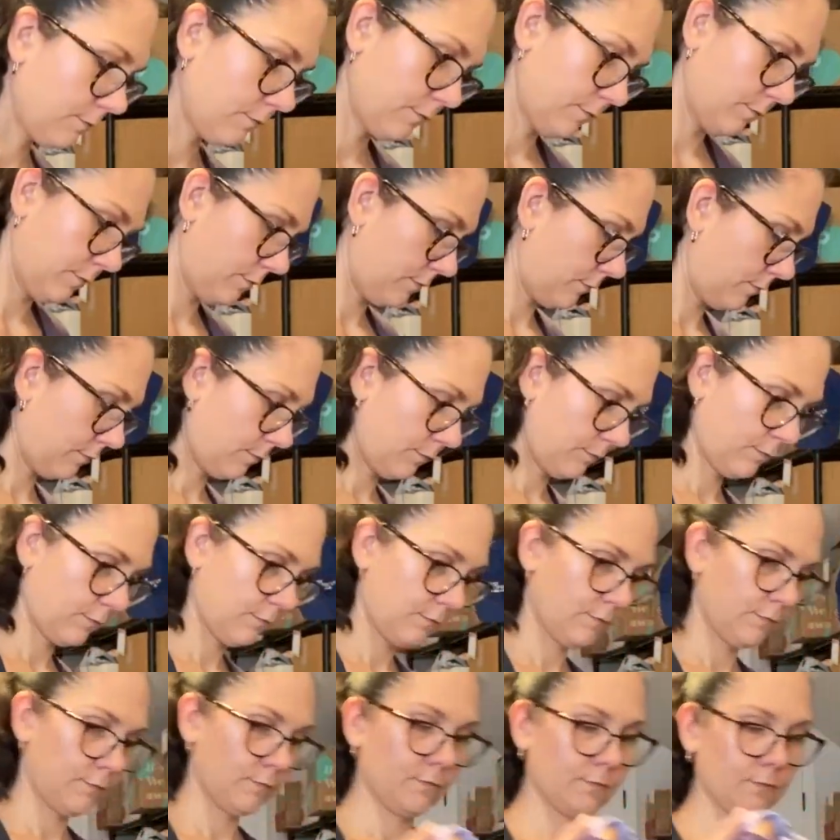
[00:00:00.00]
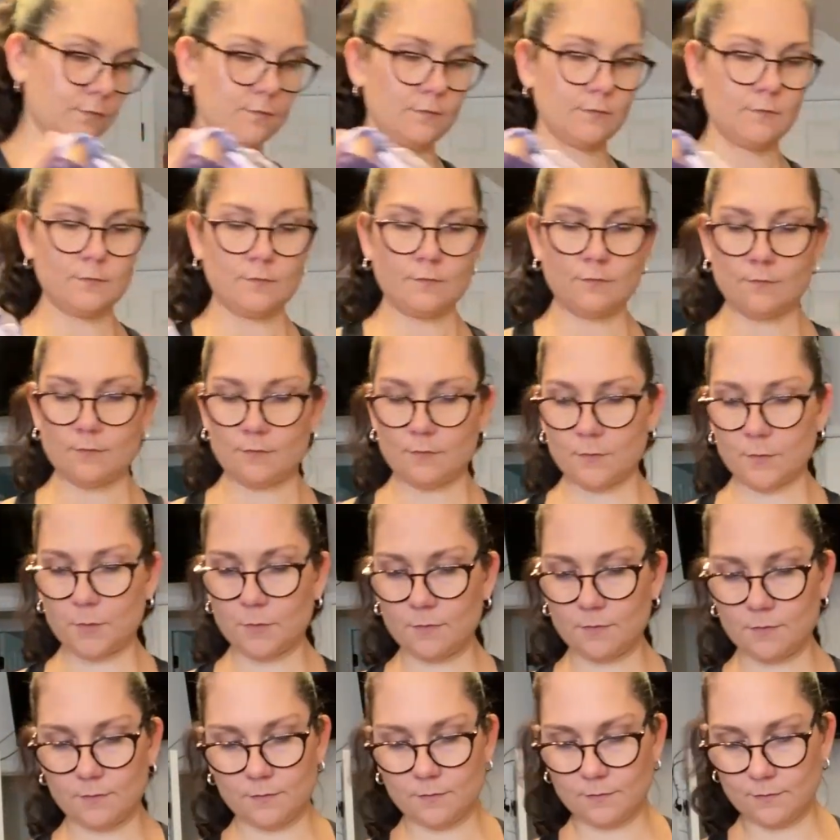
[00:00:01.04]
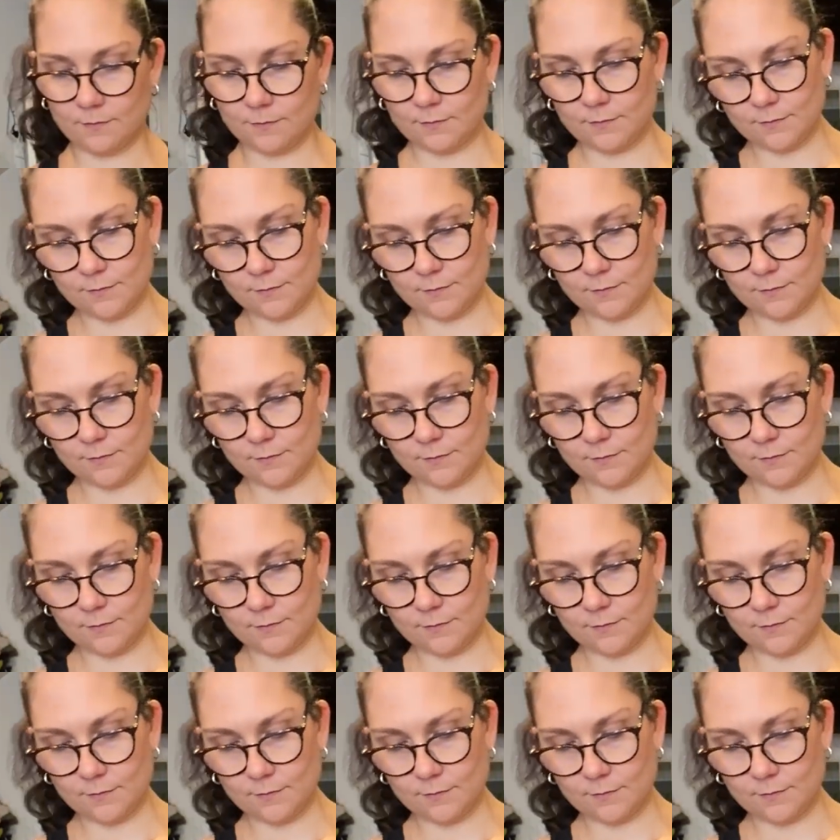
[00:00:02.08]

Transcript: (no one is talking)